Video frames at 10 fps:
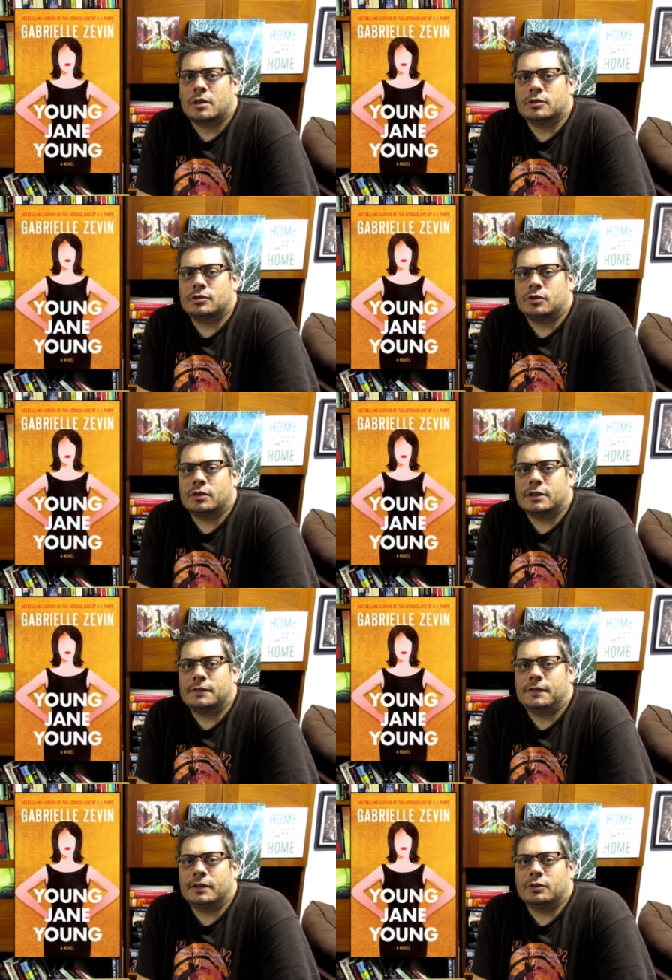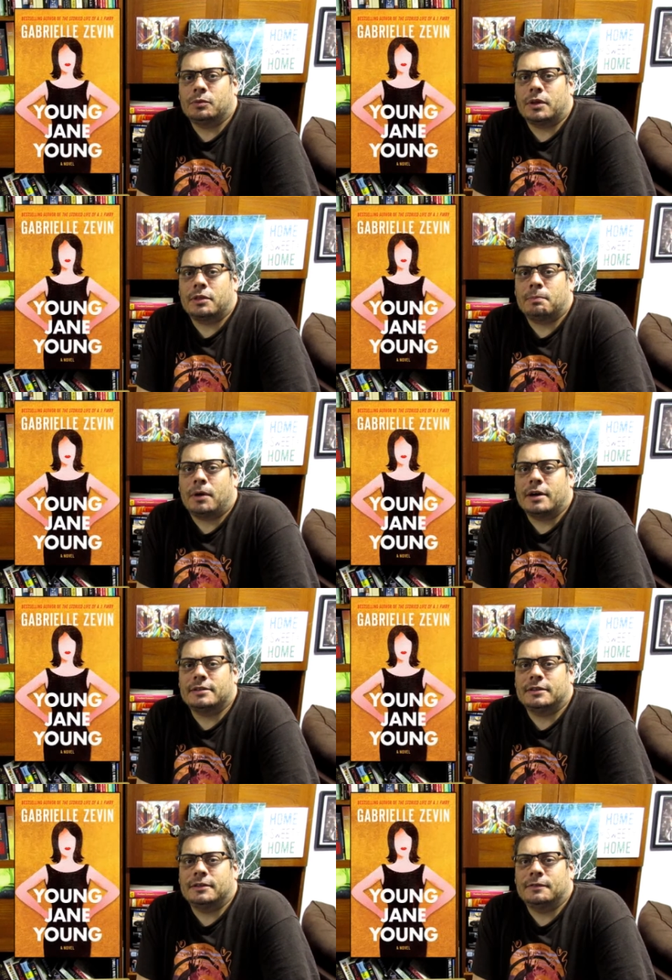the story is filled with
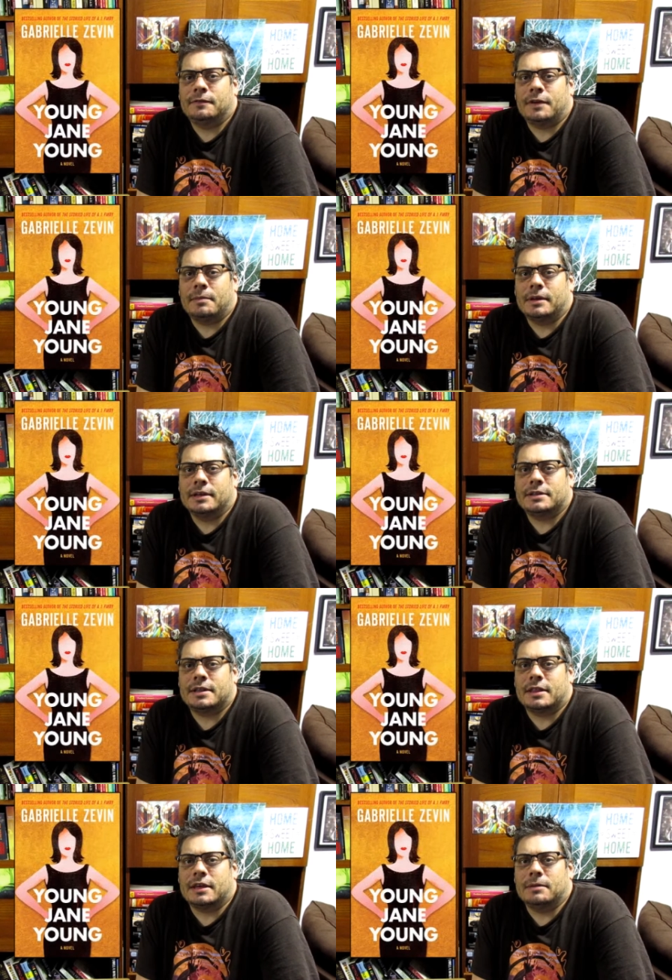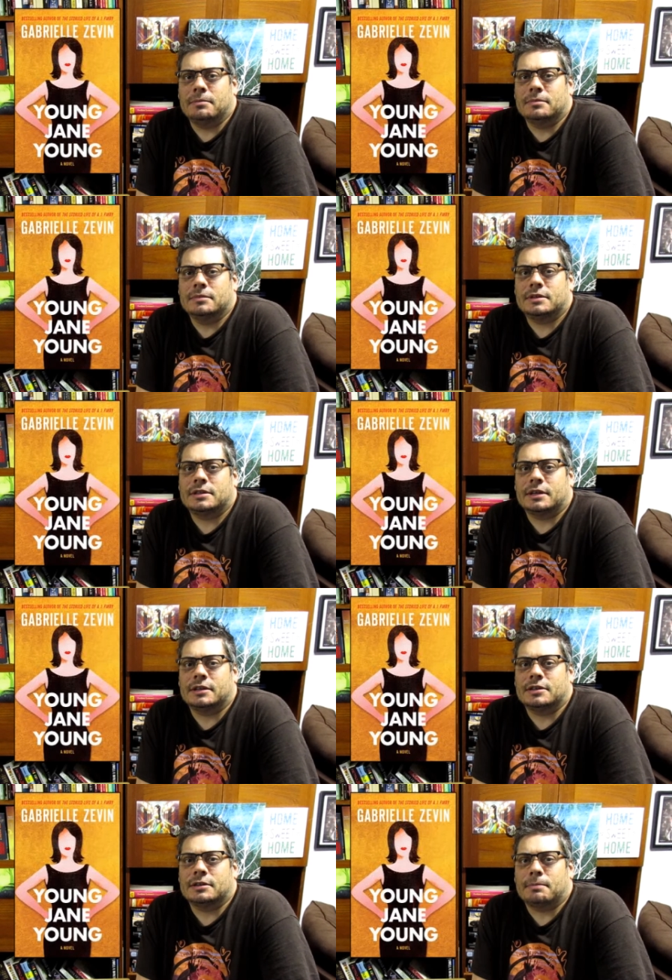positive feminist themes
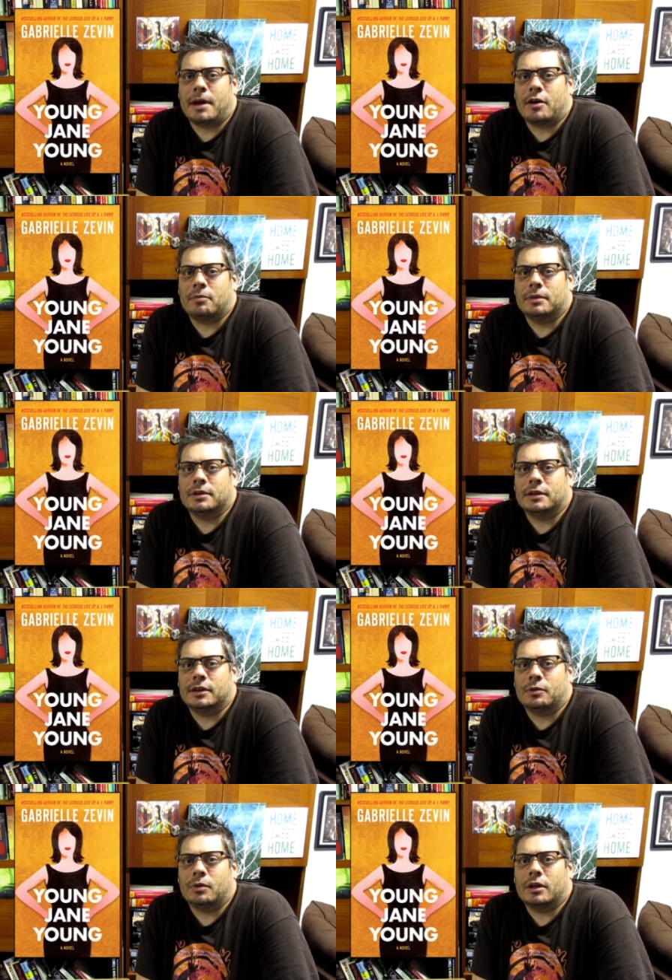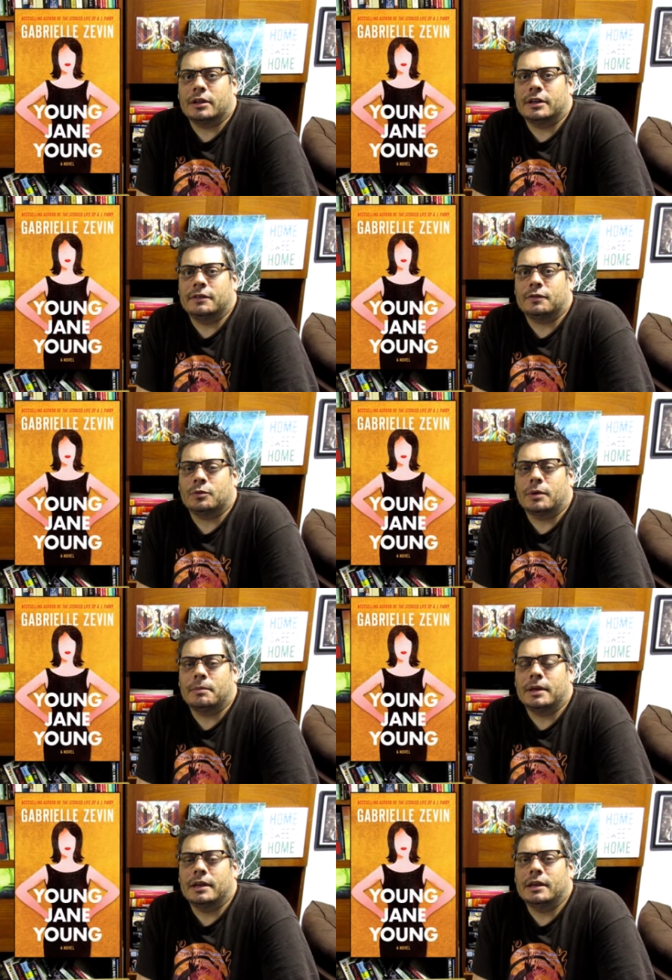such as empowerment and equality for
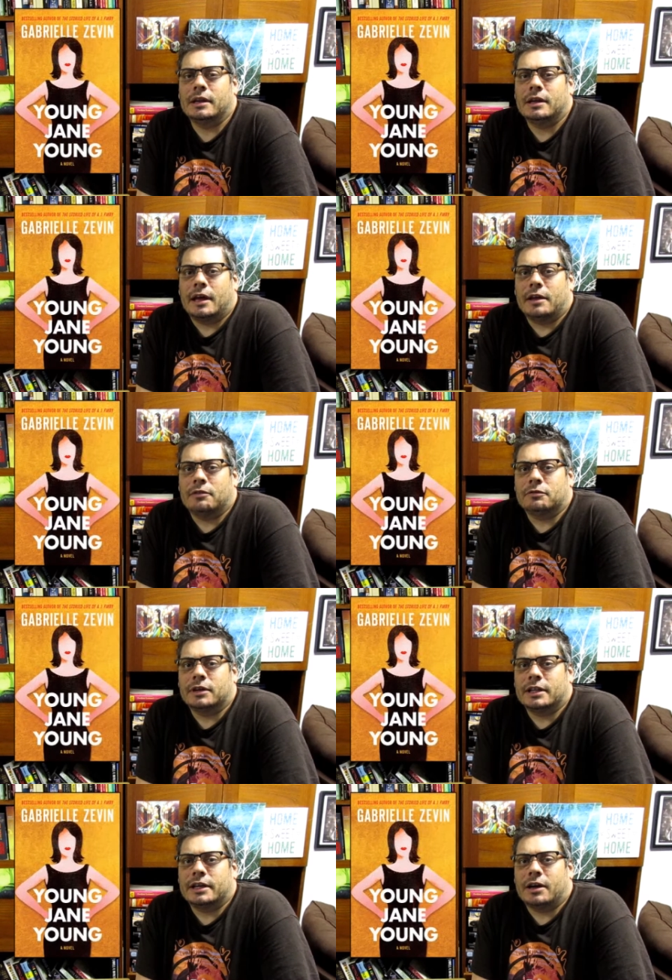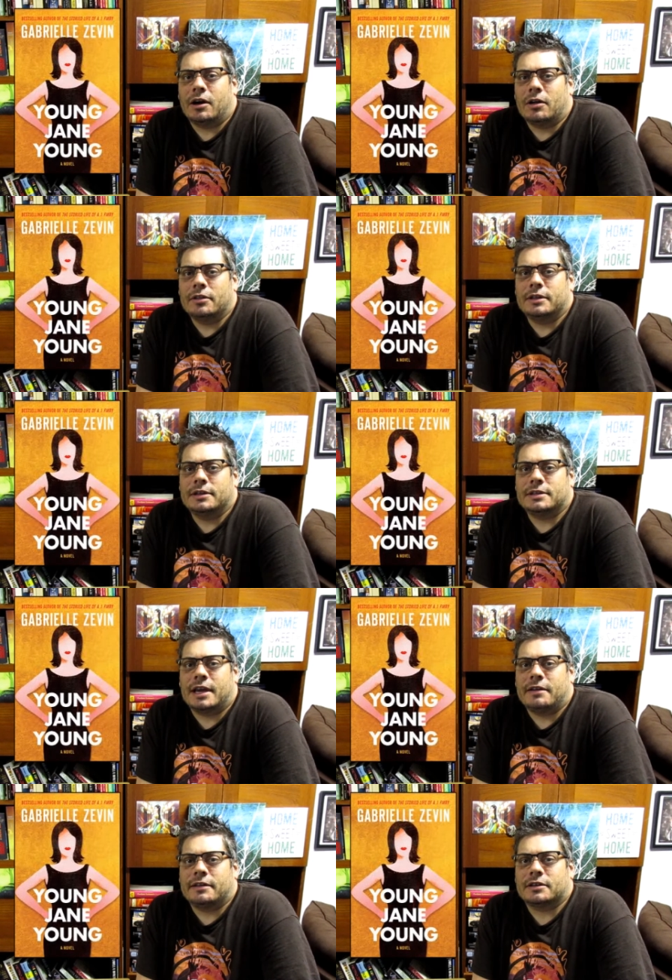women, and really all these
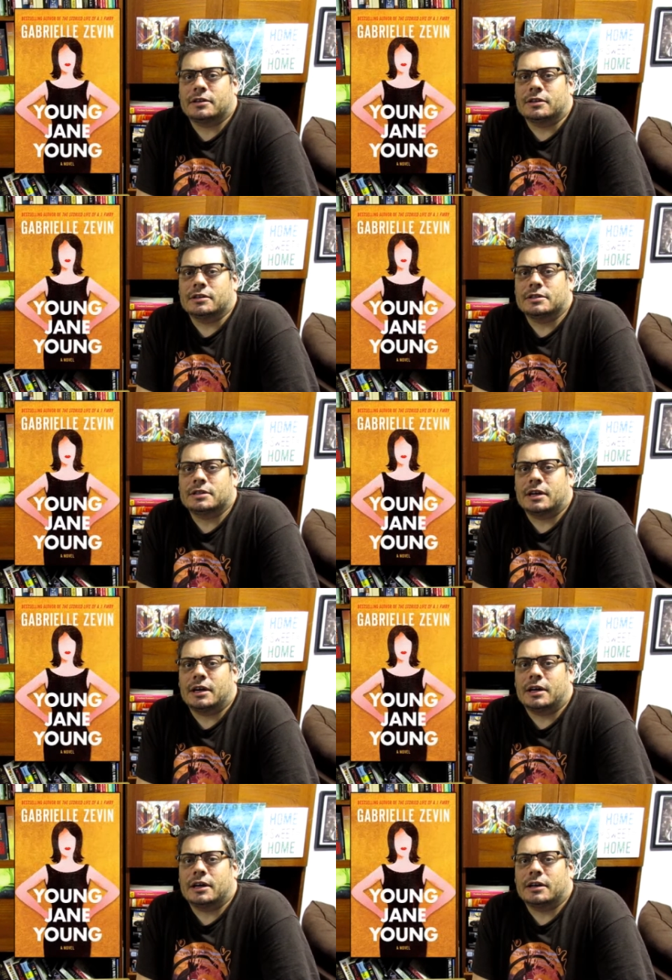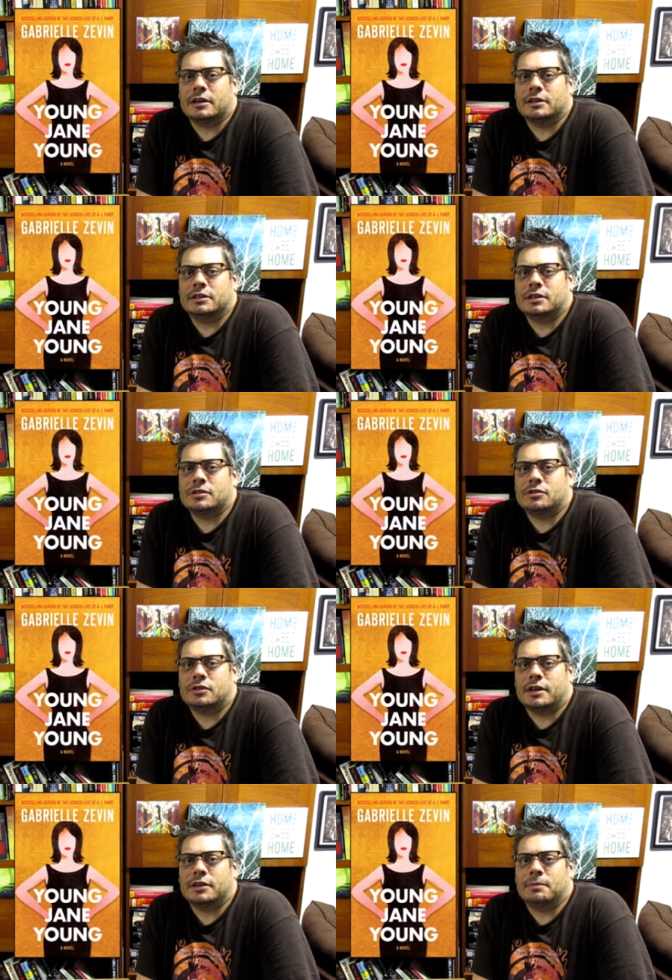characters are just
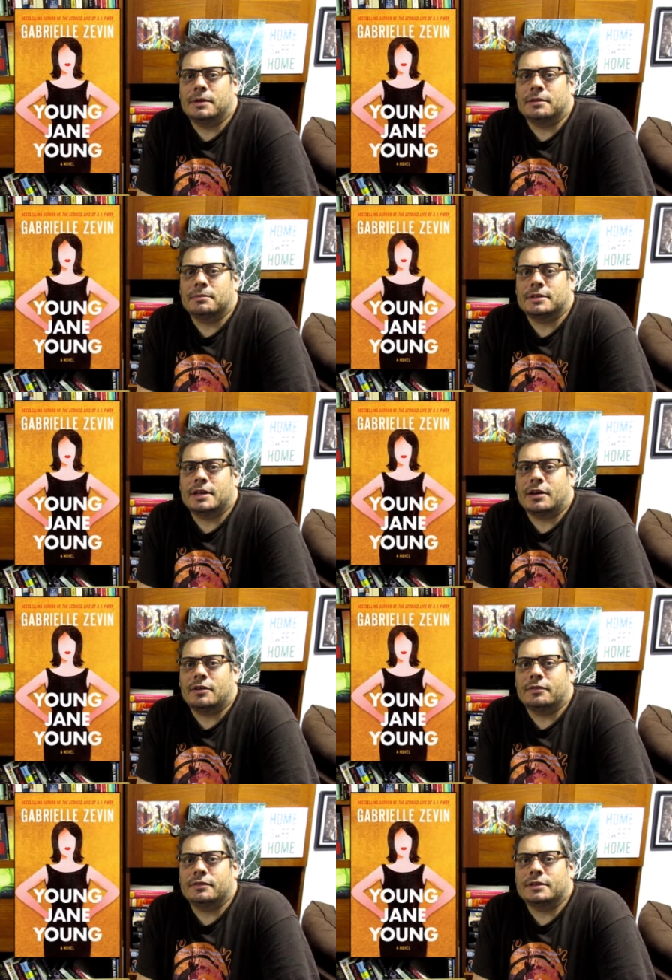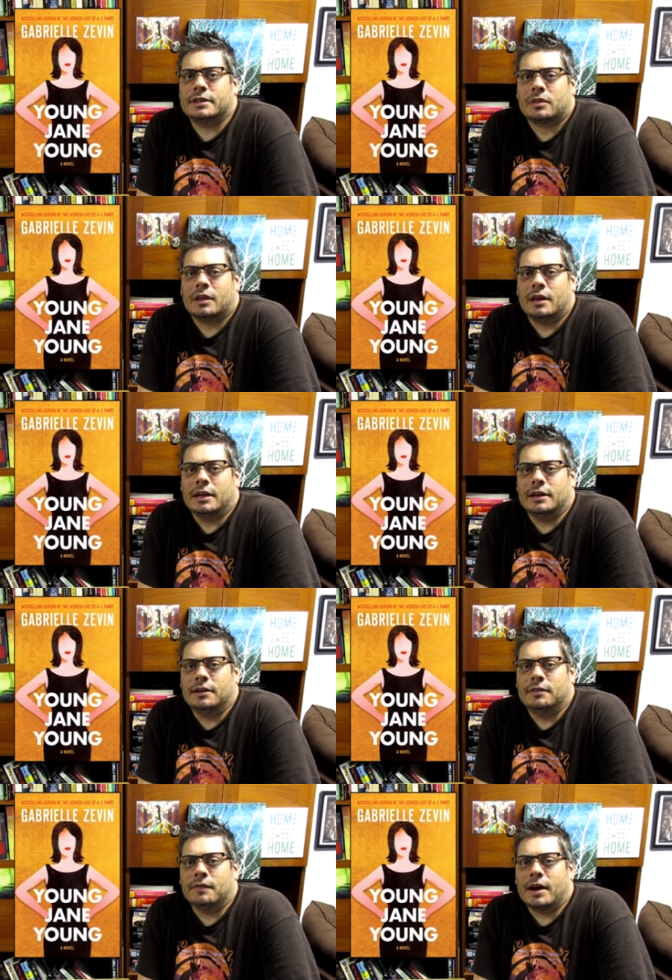trying to be themselves in an
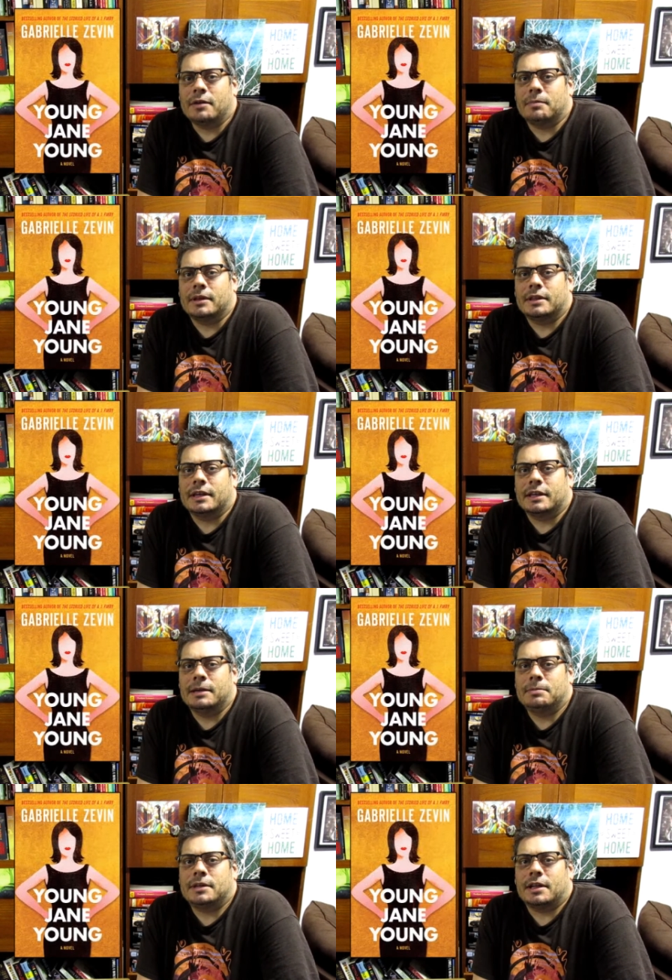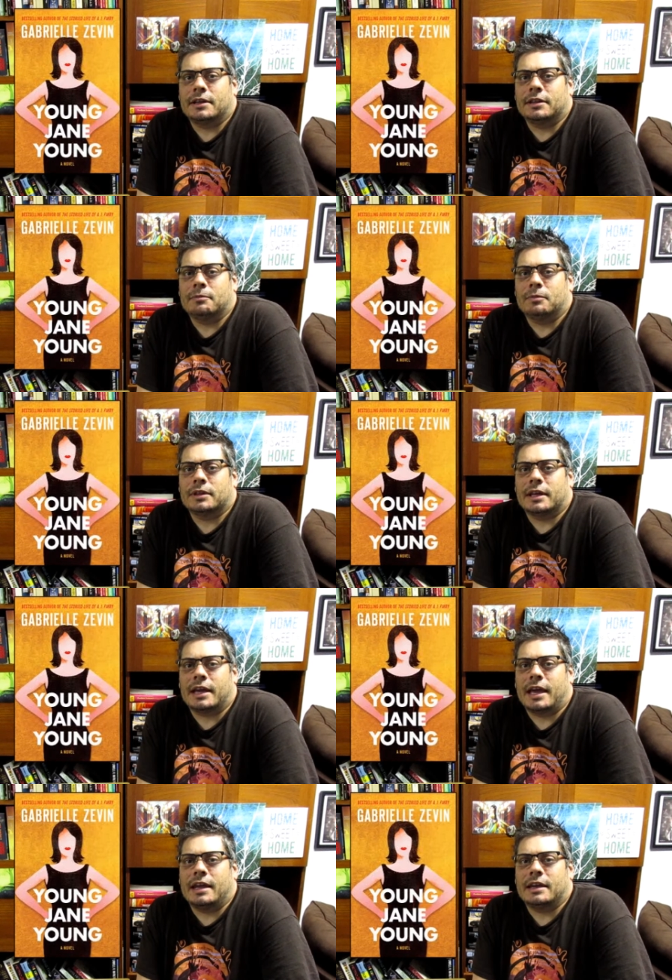environment that keeps telling them what they
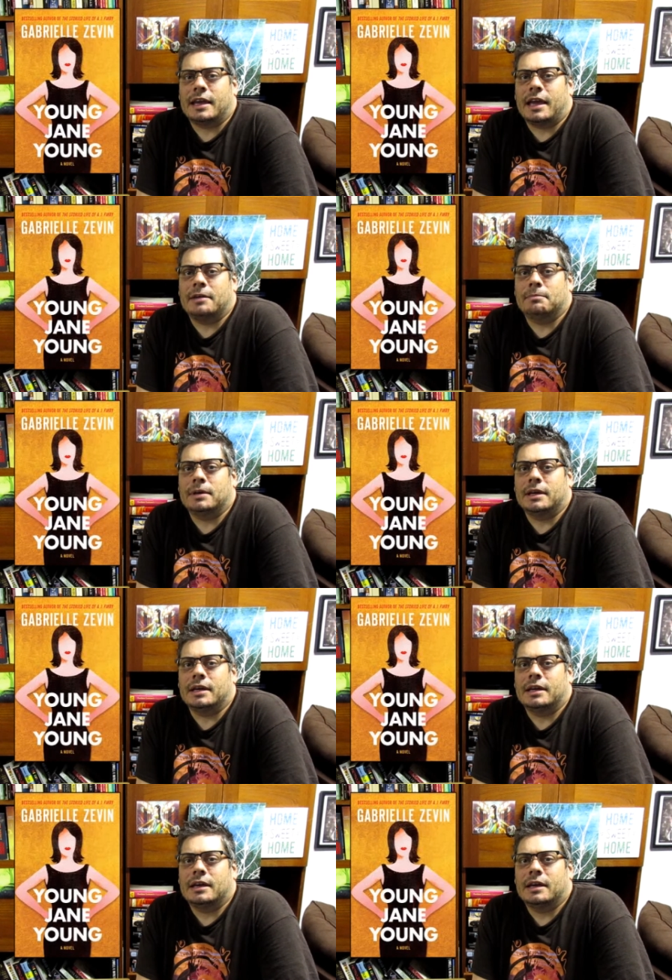can and can't be.